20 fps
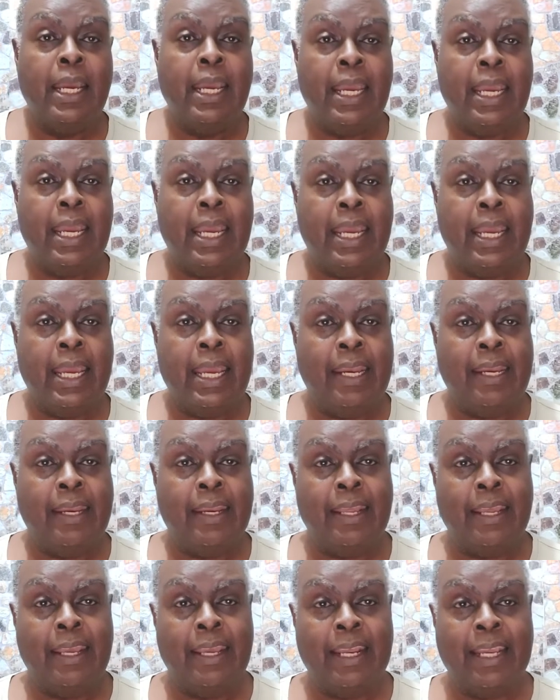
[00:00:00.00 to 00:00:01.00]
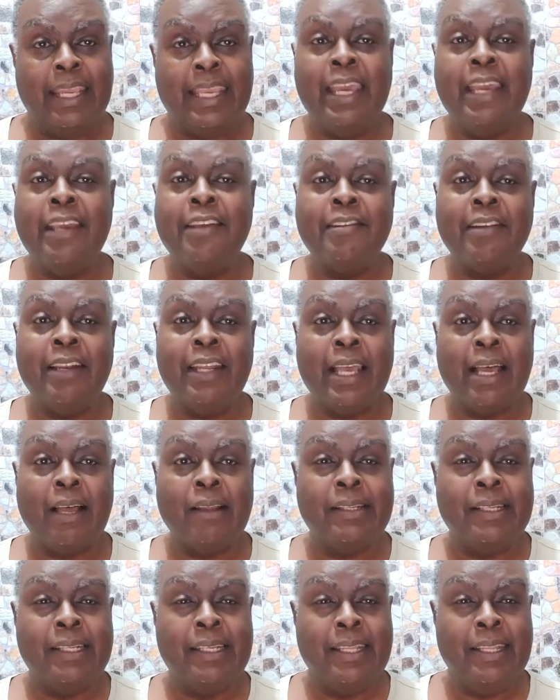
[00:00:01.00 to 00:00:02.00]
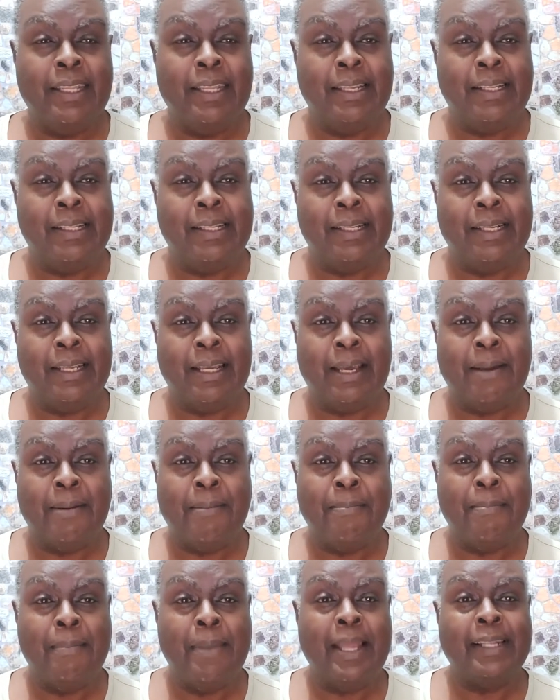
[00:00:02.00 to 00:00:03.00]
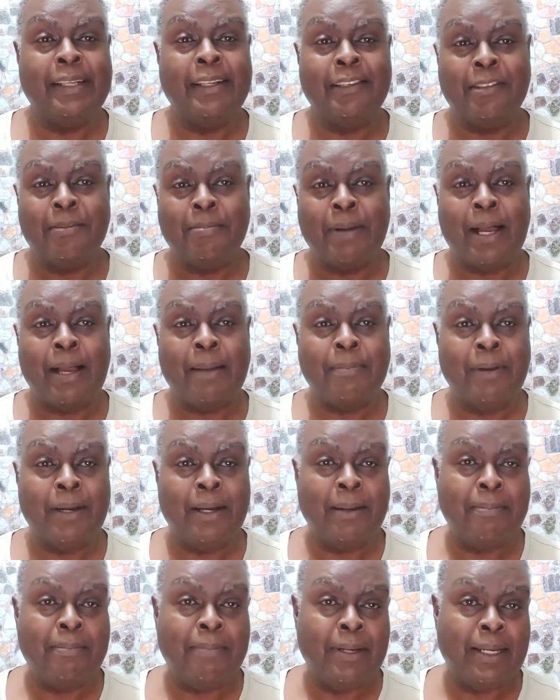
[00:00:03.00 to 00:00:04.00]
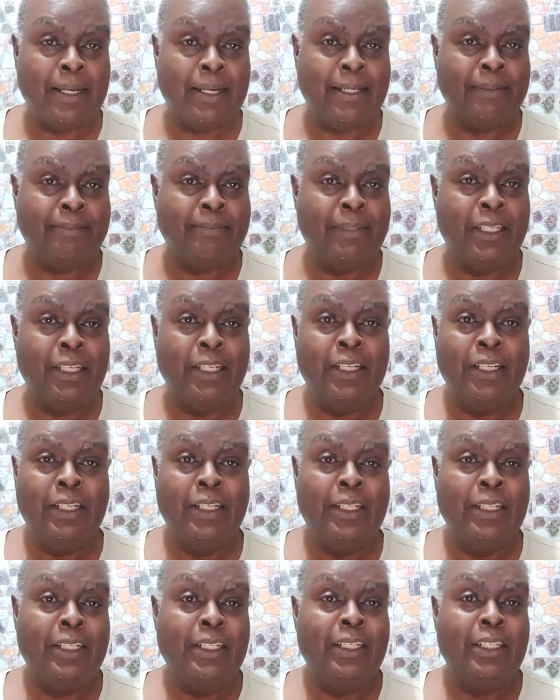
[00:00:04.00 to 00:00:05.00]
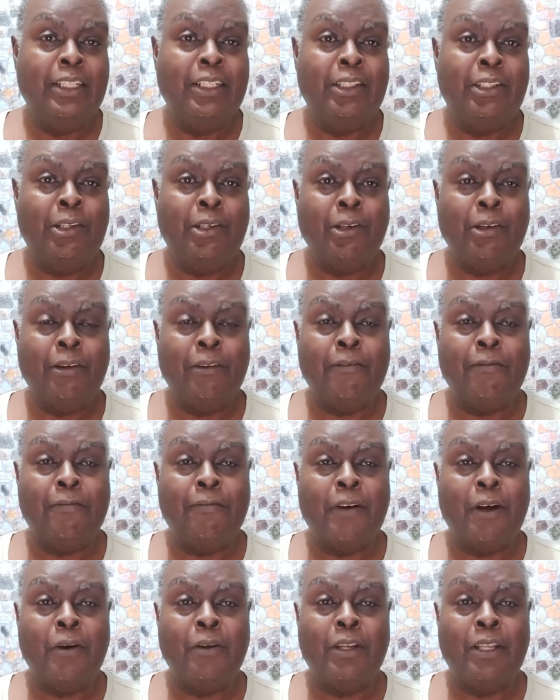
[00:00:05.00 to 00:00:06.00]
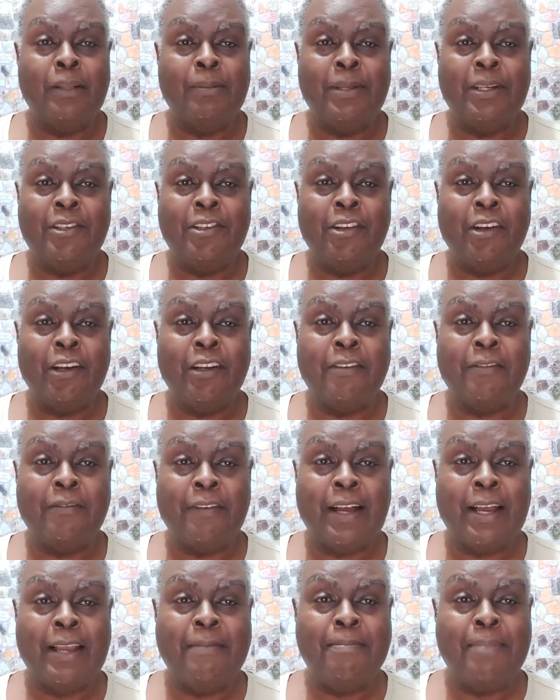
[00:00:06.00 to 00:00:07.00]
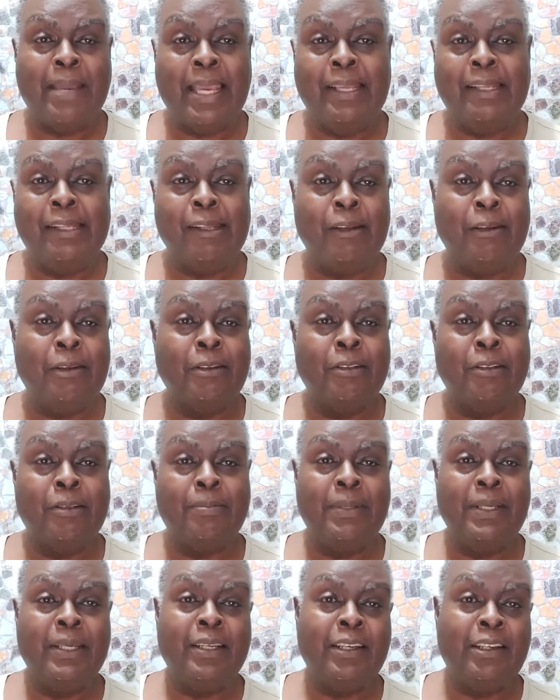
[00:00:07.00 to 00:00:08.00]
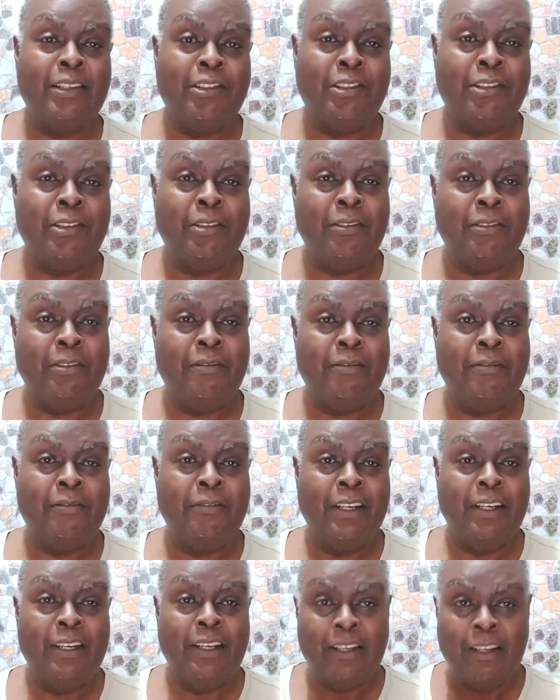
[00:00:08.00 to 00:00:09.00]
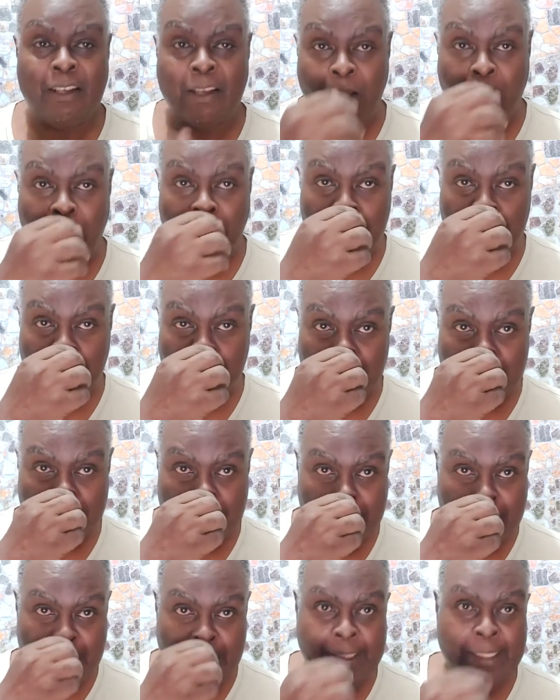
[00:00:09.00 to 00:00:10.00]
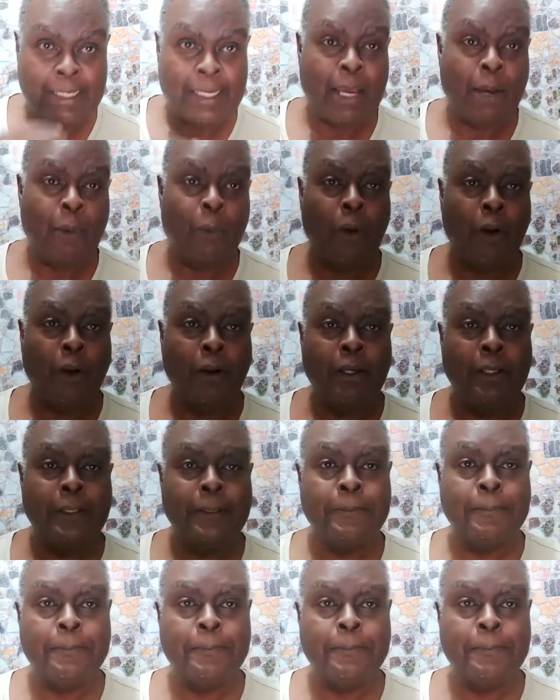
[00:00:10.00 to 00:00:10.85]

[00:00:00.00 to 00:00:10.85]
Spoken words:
and occasionally I'll see this message pop up. Your phone has been charged 5 pesos because you've logged on to this network.